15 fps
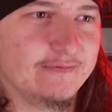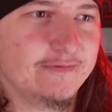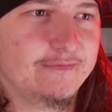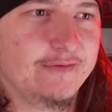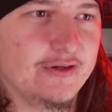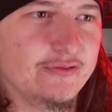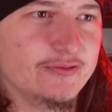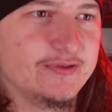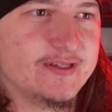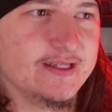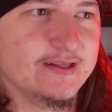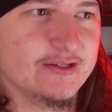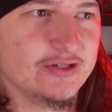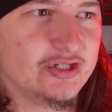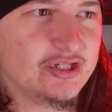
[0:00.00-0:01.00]

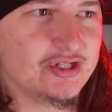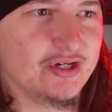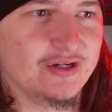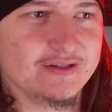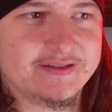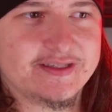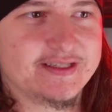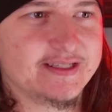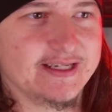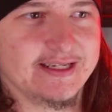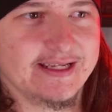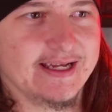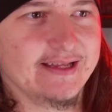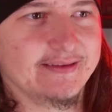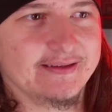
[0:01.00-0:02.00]
fusing the shots
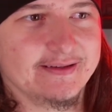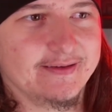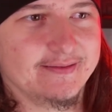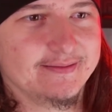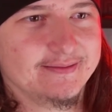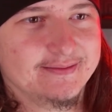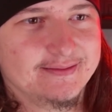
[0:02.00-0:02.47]
together.